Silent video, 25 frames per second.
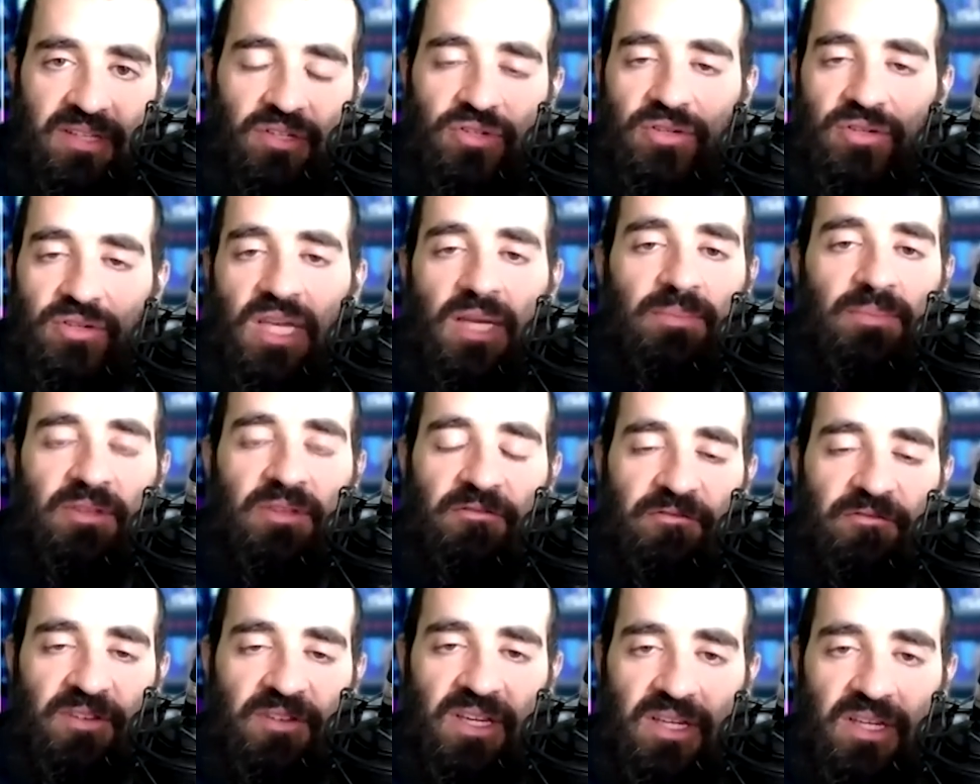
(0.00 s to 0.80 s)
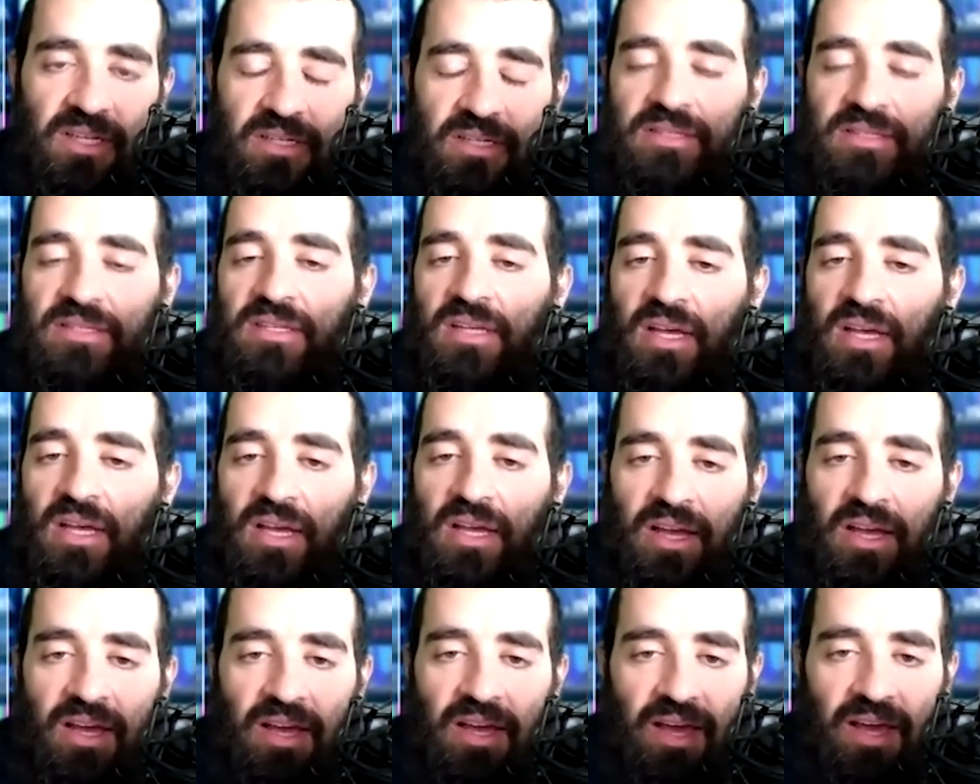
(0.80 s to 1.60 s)
you keep the fees,
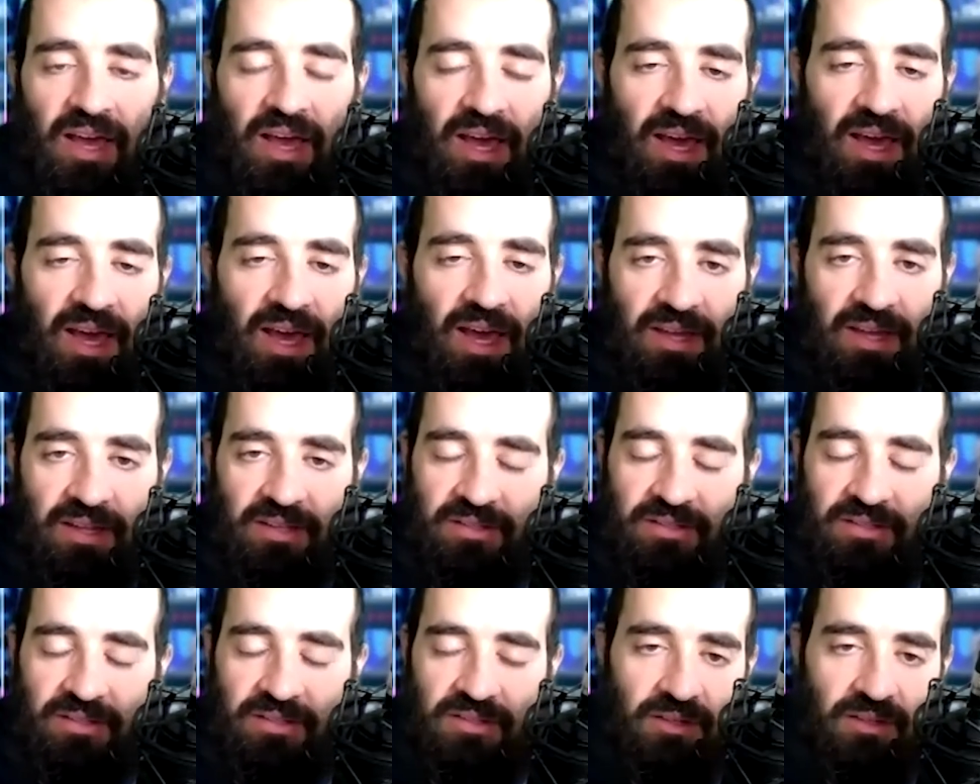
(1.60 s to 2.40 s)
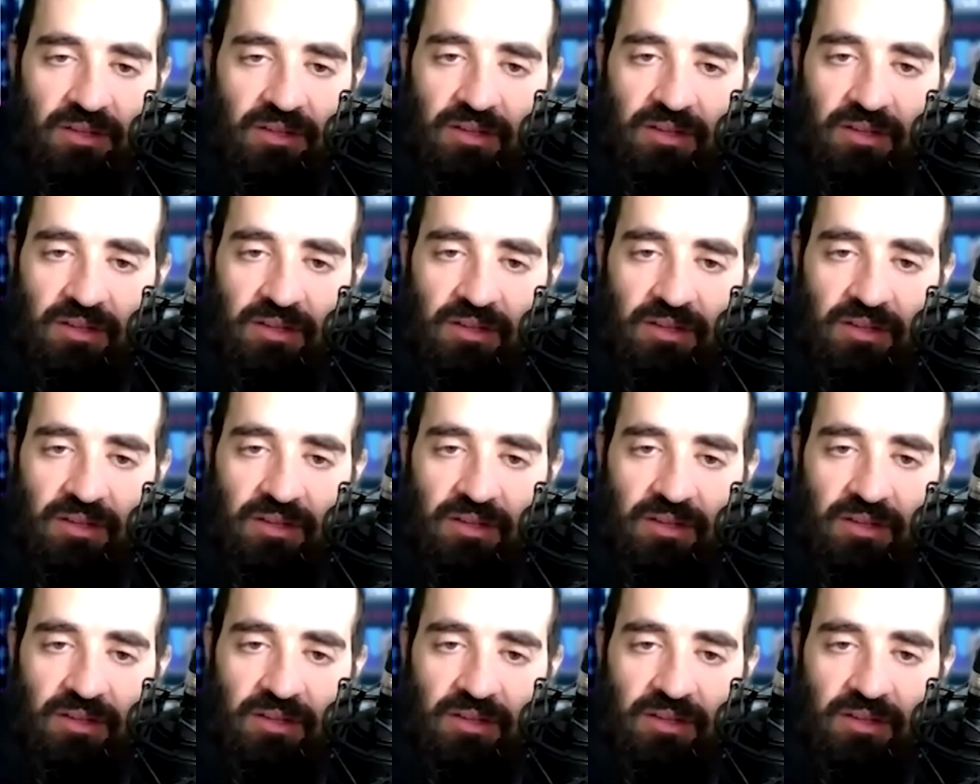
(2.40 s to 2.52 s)
and